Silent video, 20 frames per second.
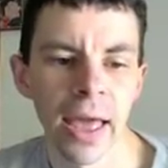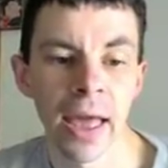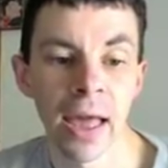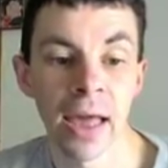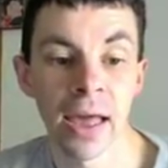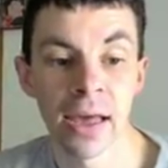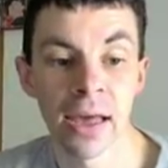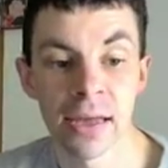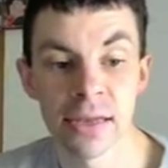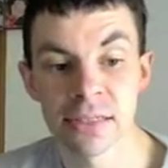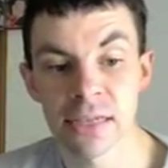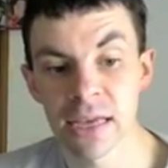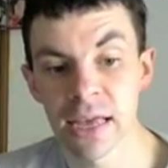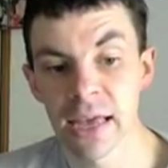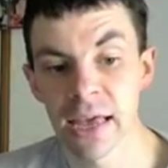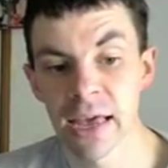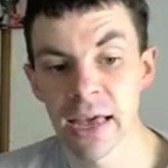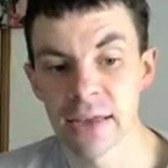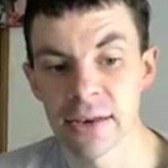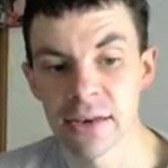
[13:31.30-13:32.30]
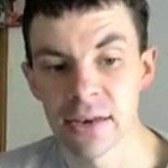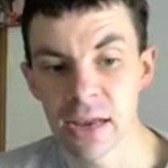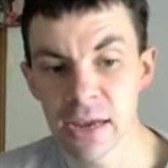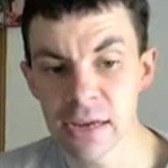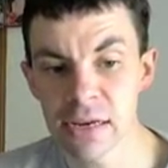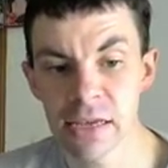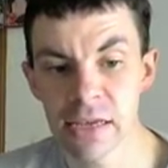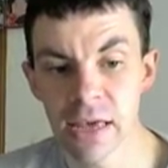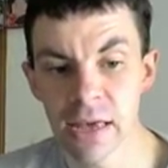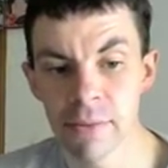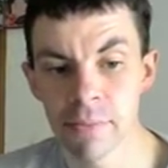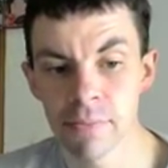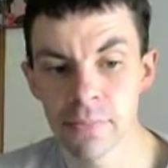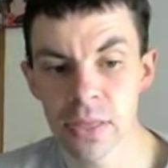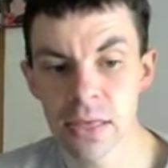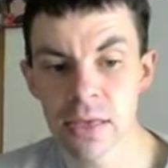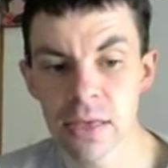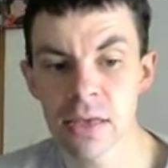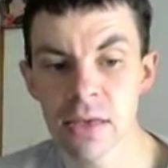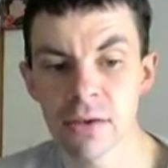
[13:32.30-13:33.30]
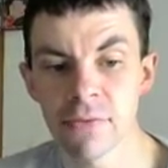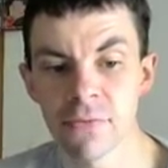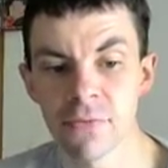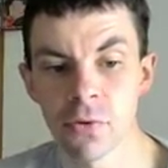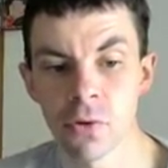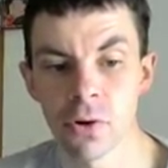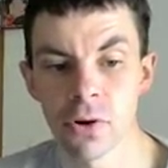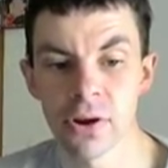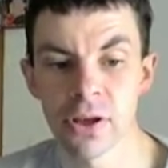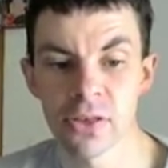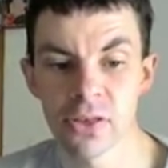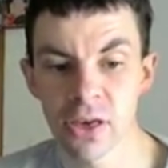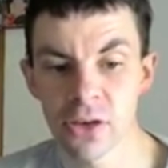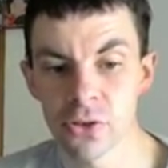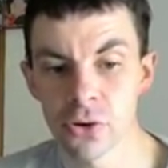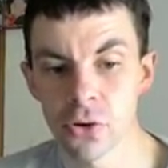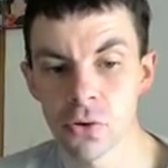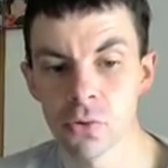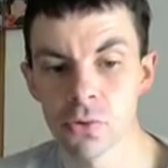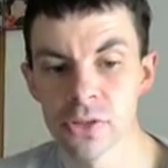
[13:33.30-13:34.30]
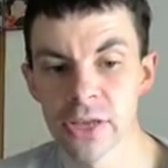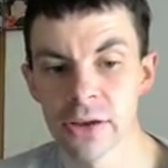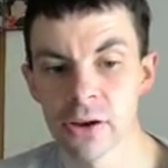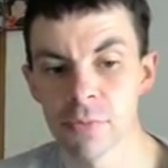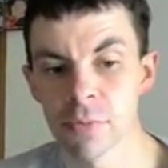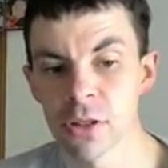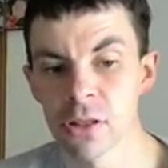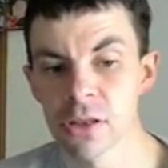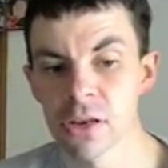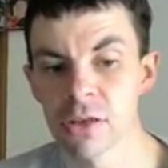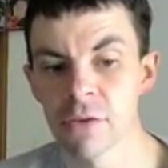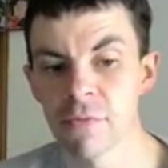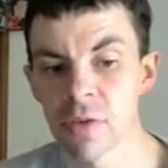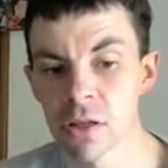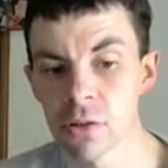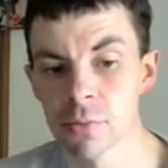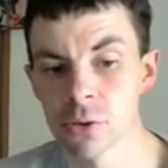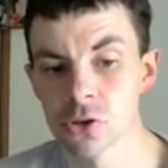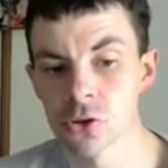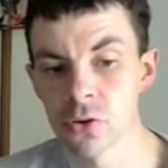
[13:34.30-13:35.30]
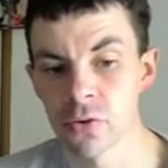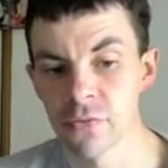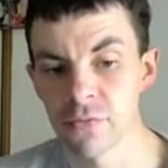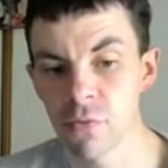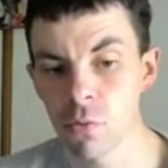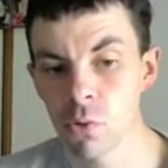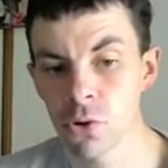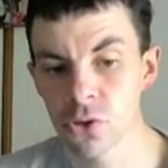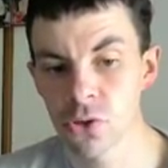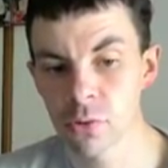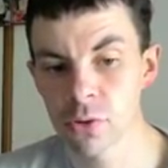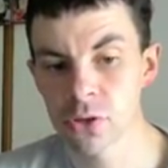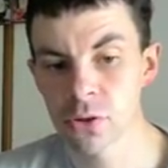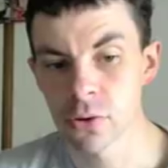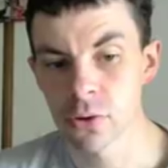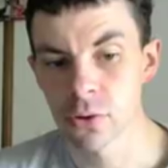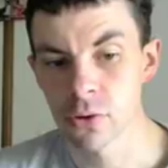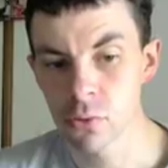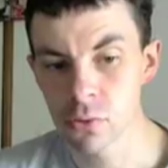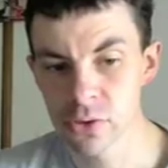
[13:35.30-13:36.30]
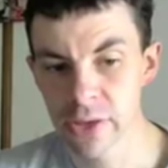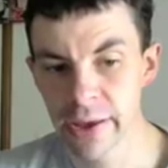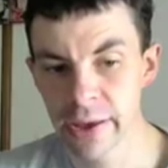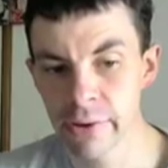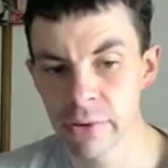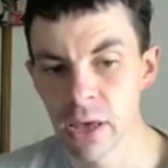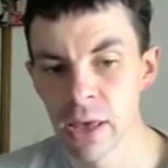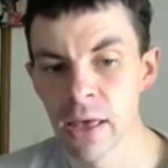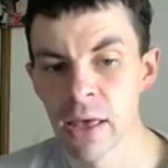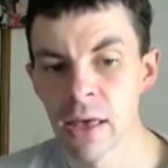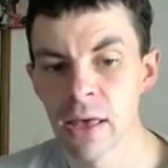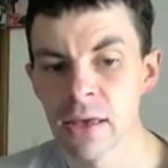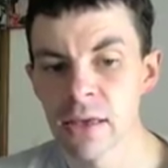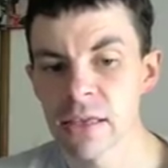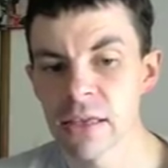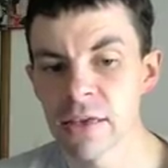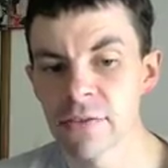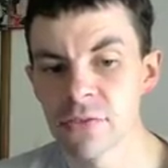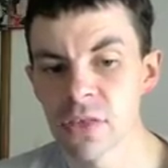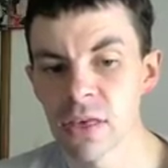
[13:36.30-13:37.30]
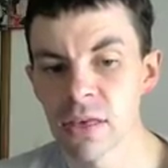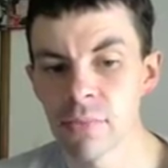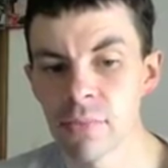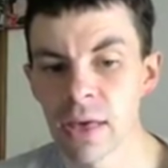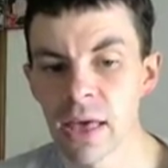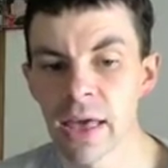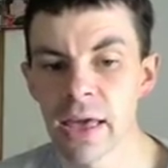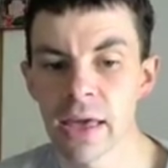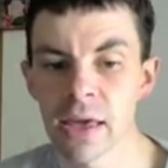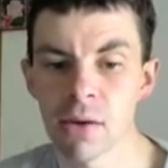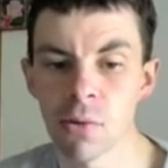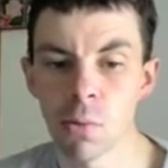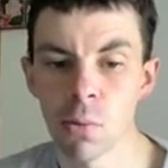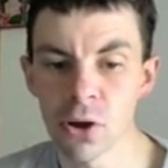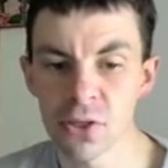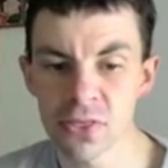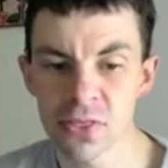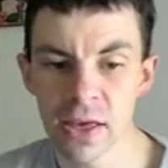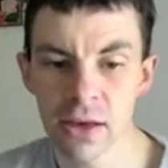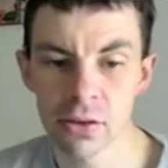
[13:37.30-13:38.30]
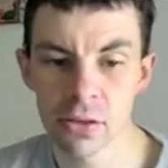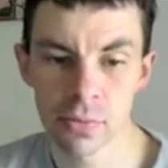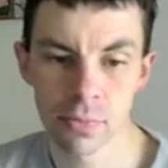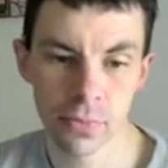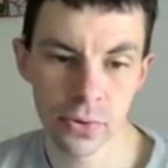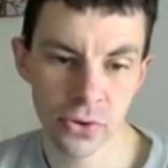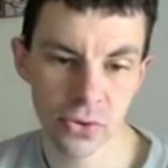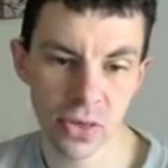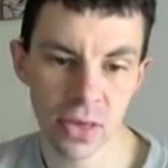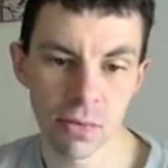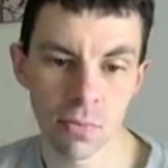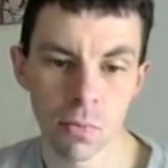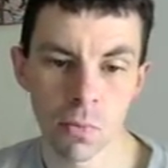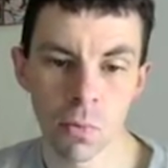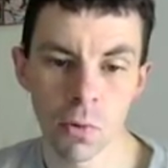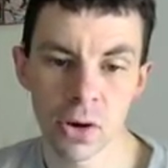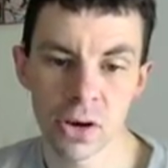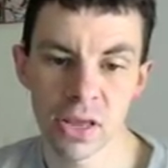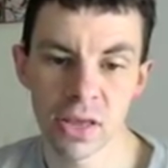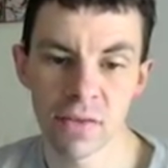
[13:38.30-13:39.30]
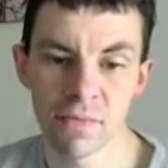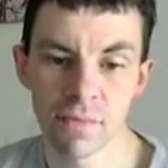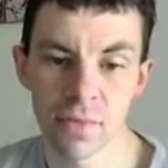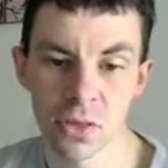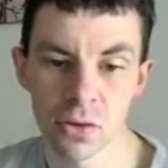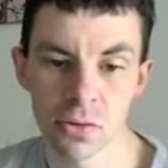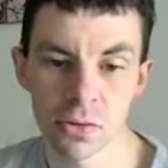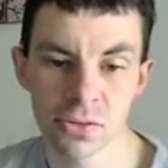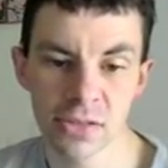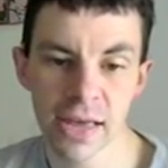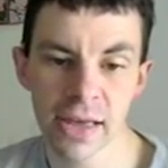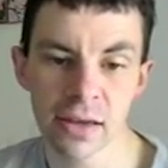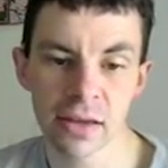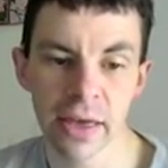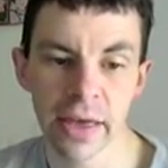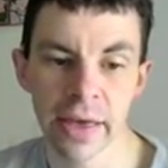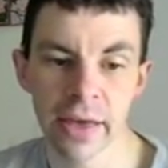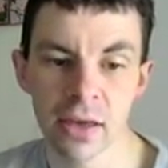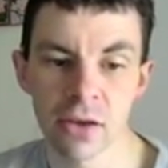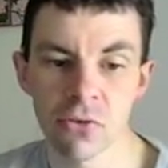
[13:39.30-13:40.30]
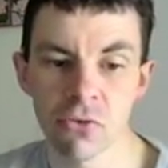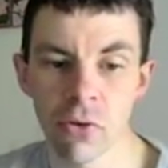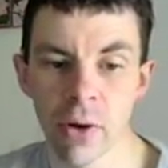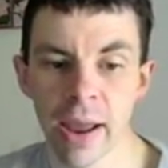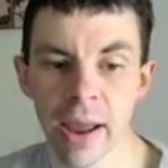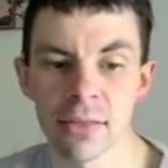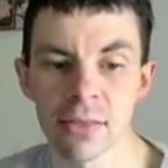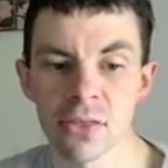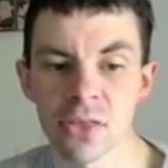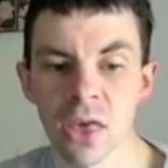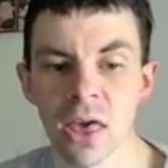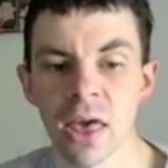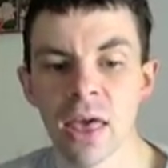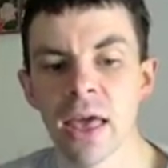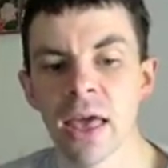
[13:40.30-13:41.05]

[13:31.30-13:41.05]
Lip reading: And at 90 MP for his other cooldown ability, available turn 4, 3-turn cooldown, gives him a 1000% one-hit physical attack and grants,